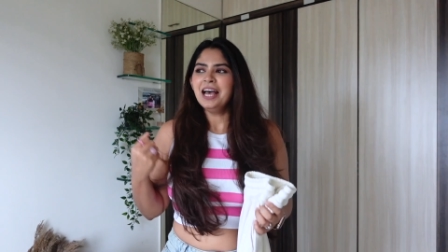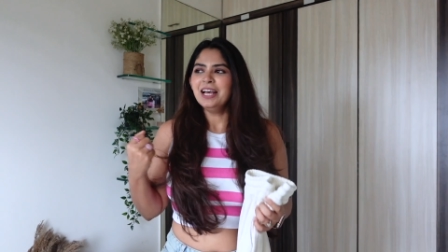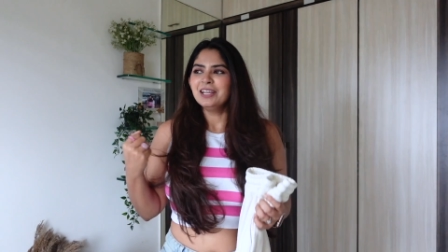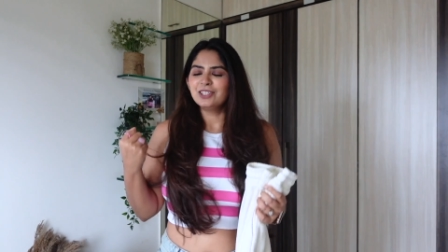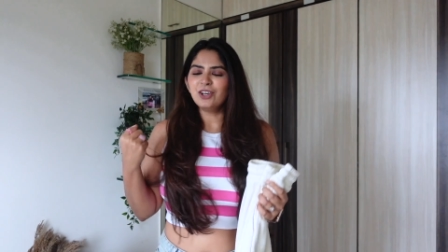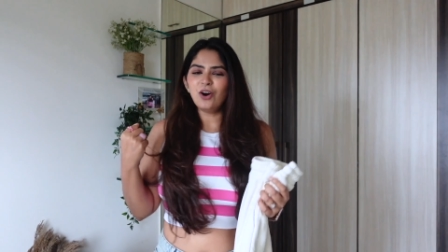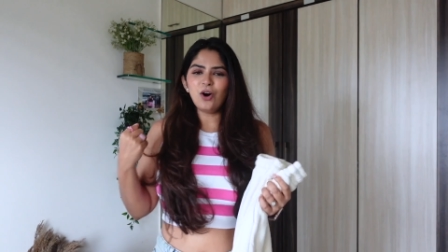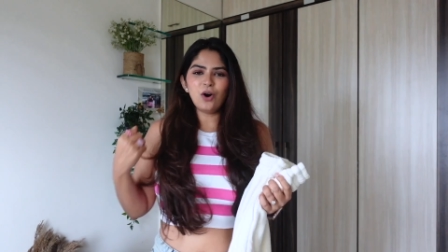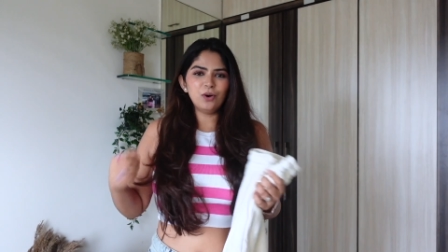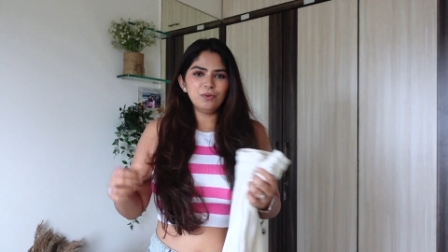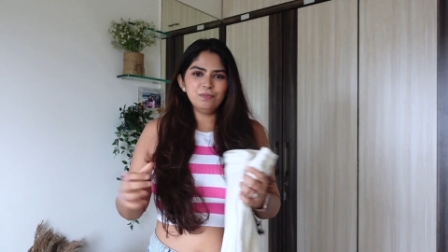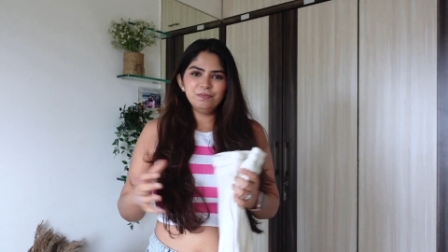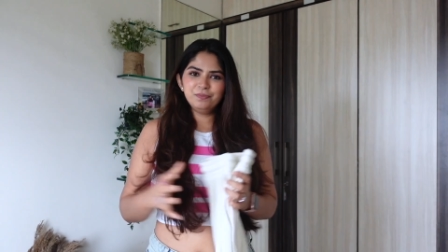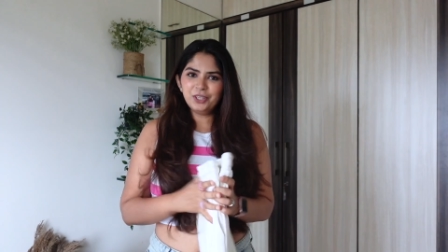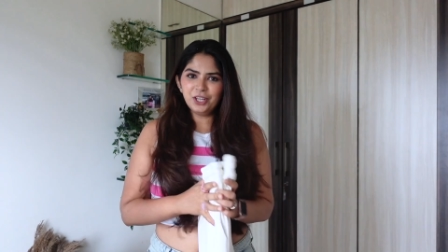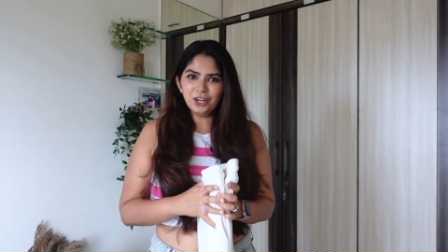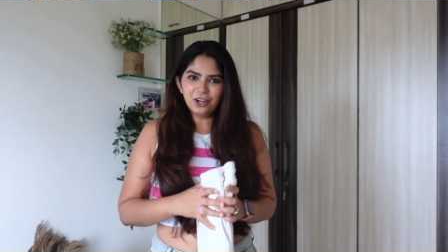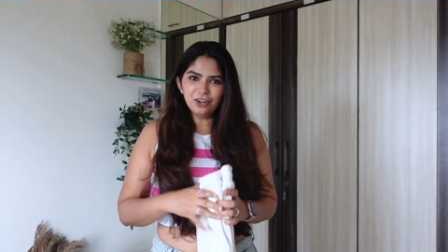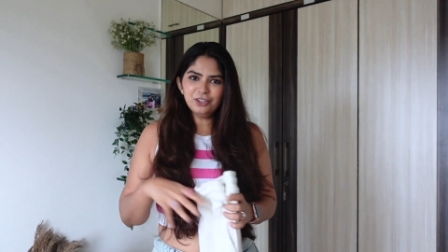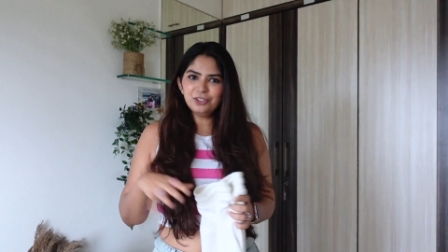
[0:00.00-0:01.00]
So,
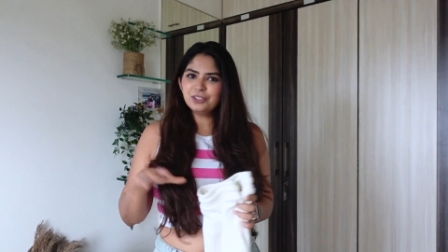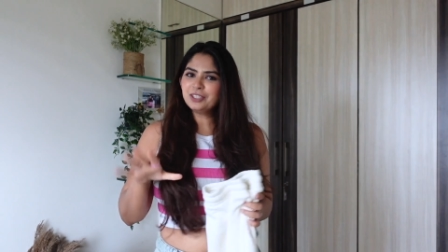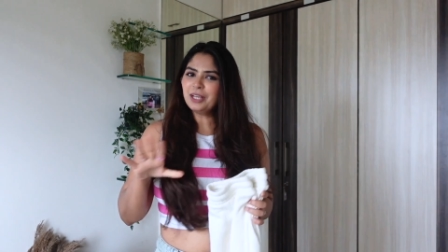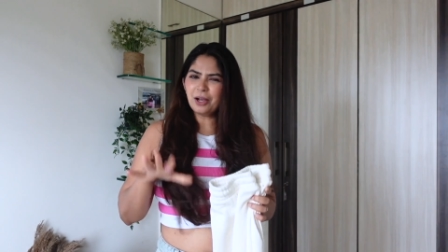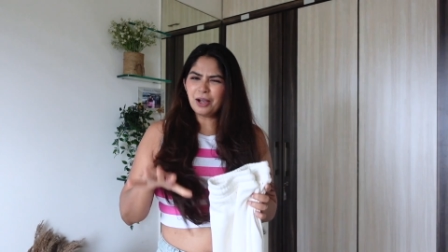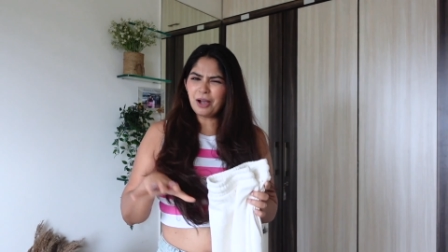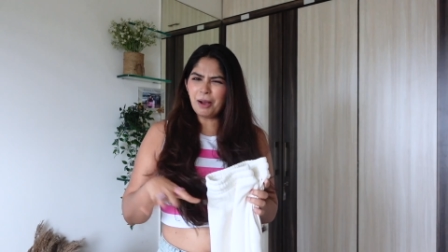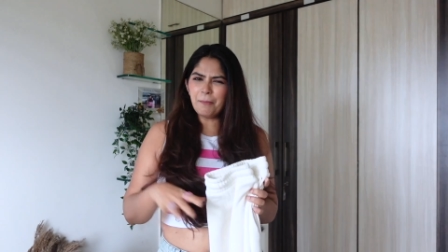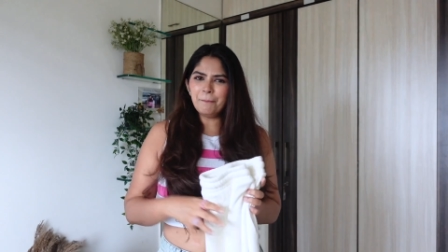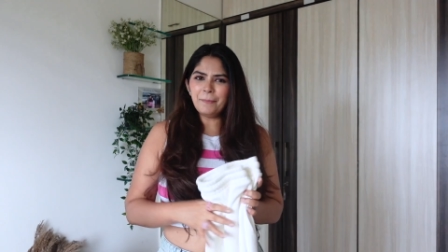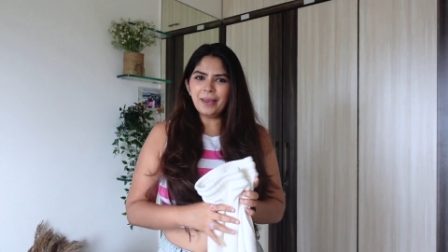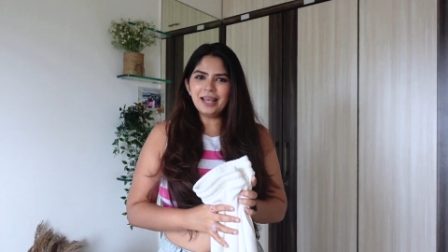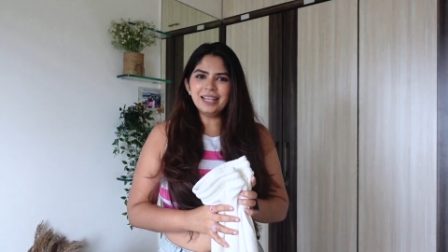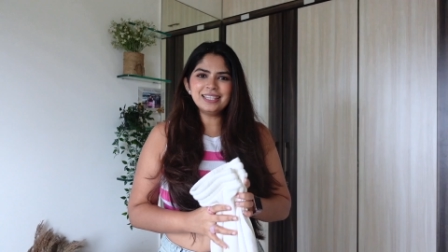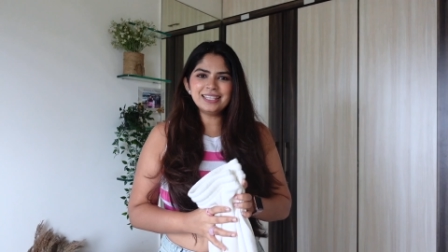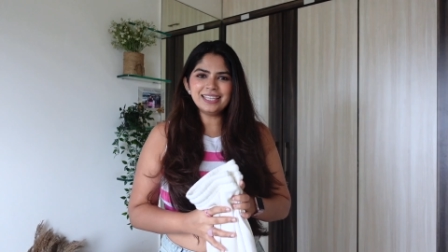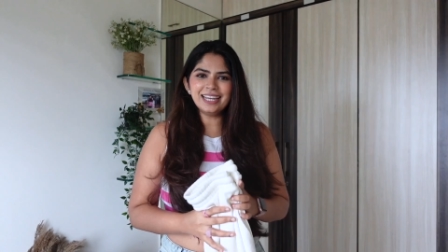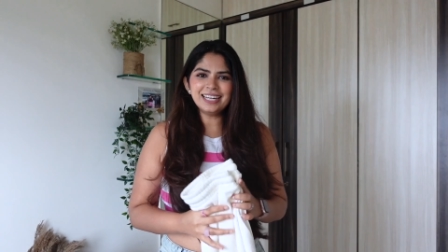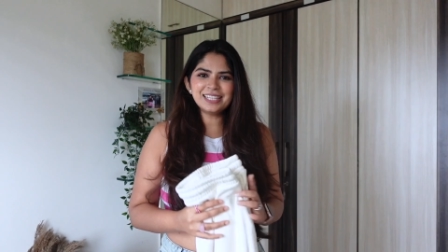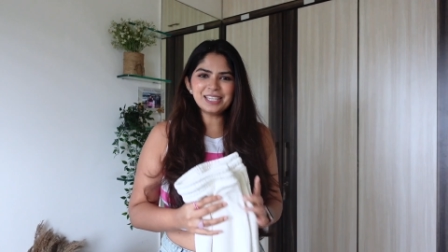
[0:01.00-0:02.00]
you know, to
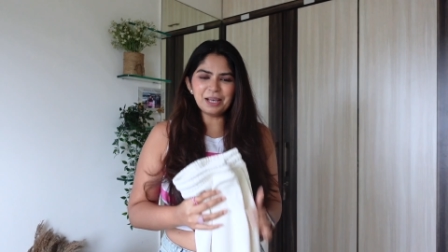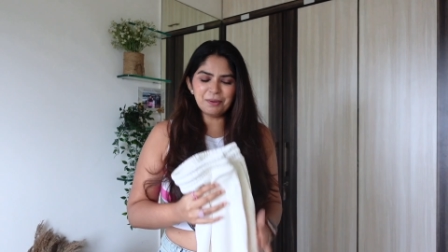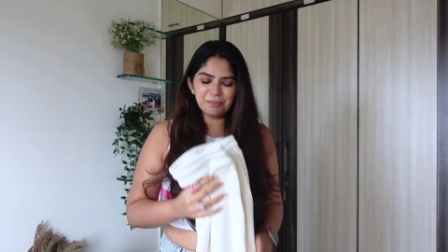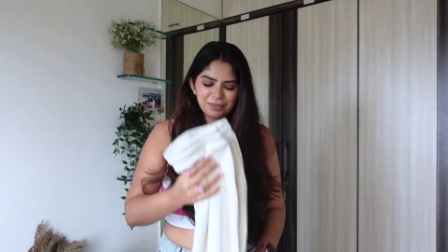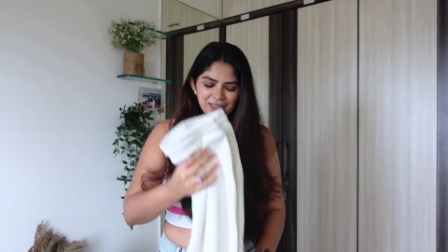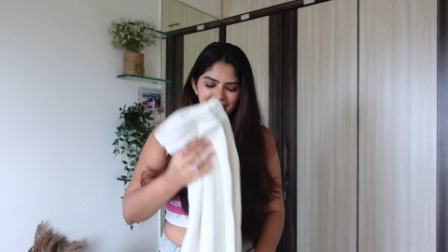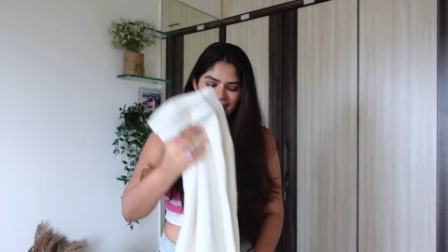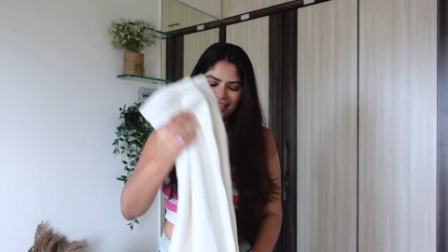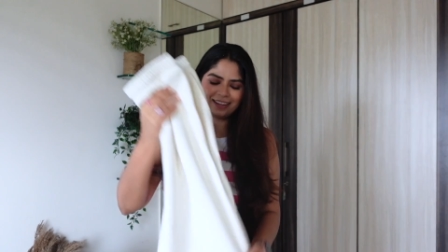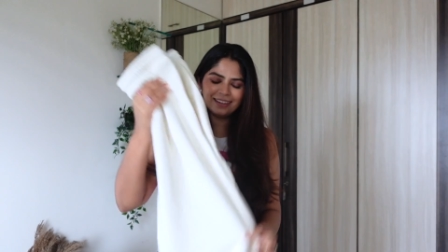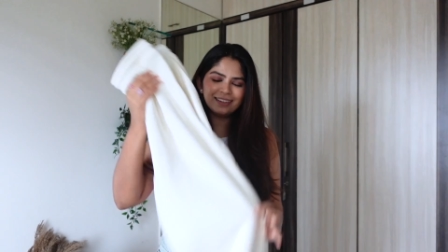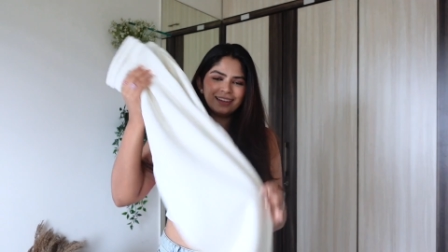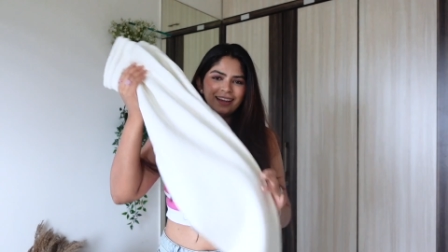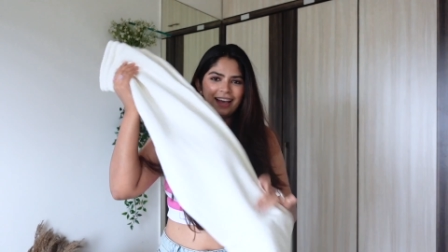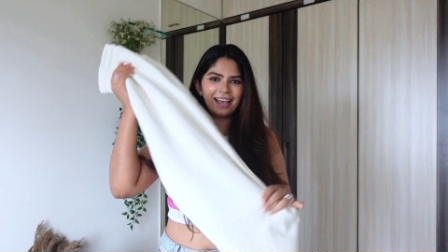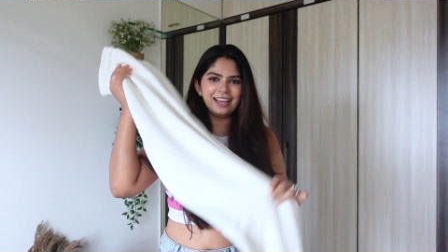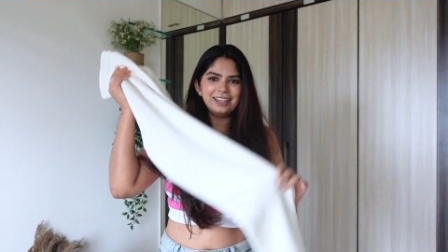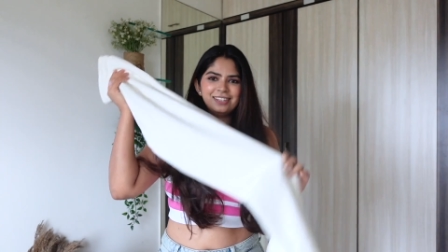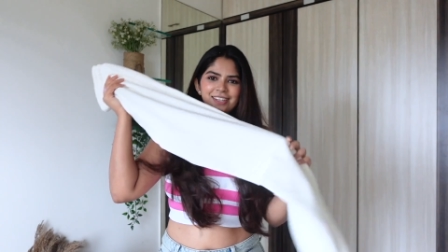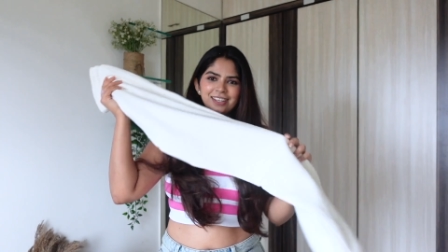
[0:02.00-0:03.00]
compensate something,
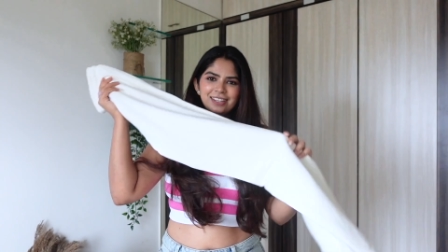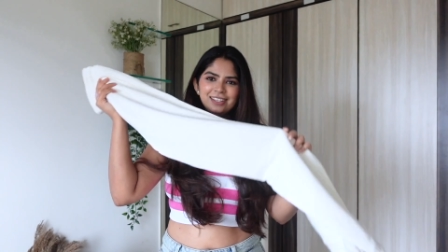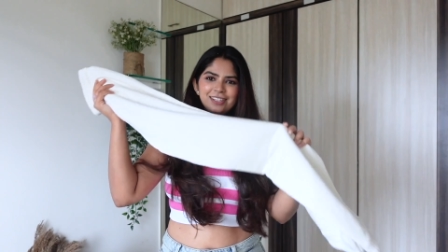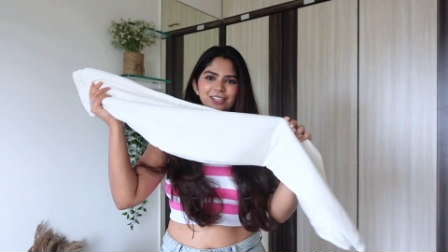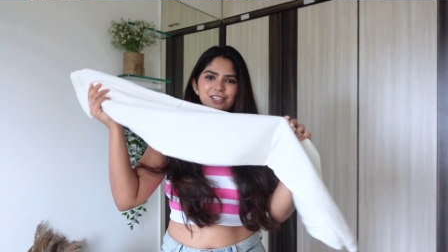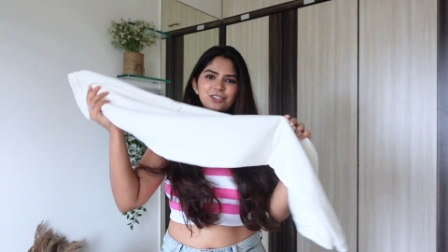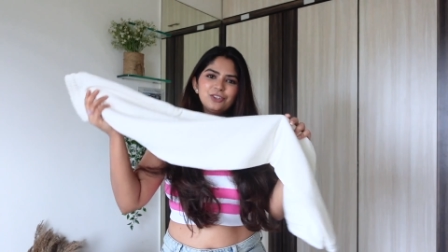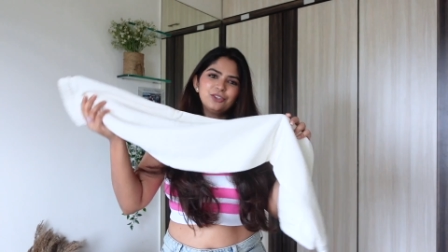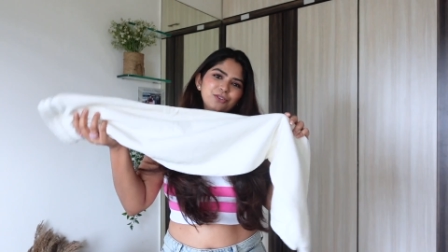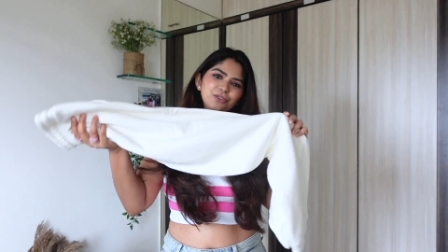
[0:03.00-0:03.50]
I just